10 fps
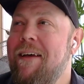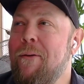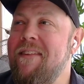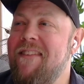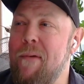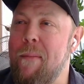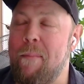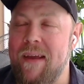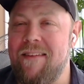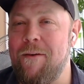once someone
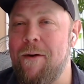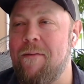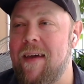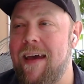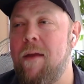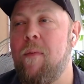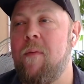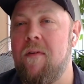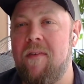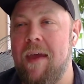beats you over the head
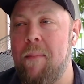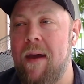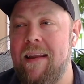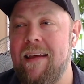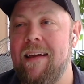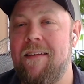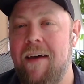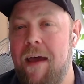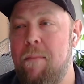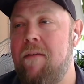with the same idea
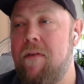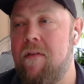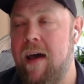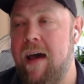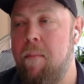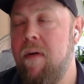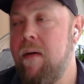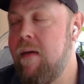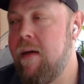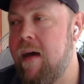time after time,
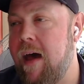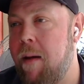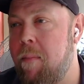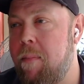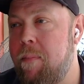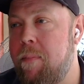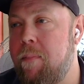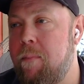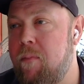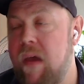
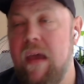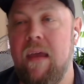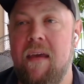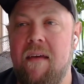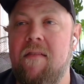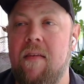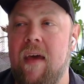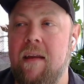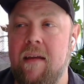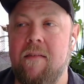saying yes to
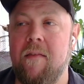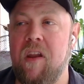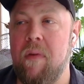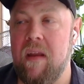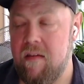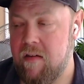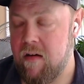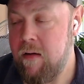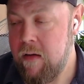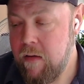that gets a little bit
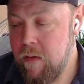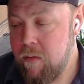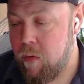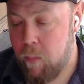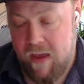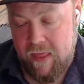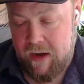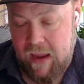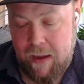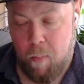easier. So the way that
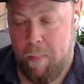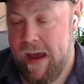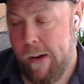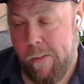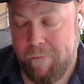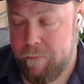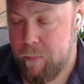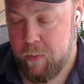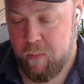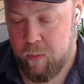it came about
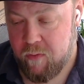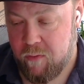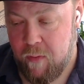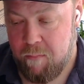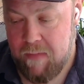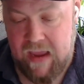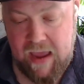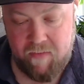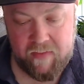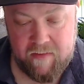was sort of me
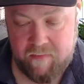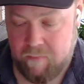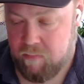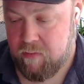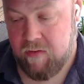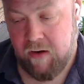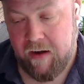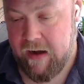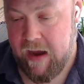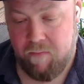having this
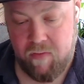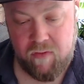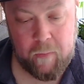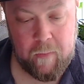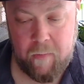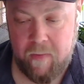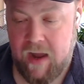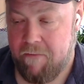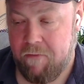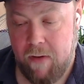dark night of the soul
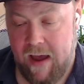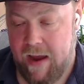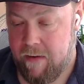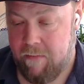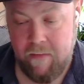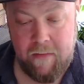that I've tried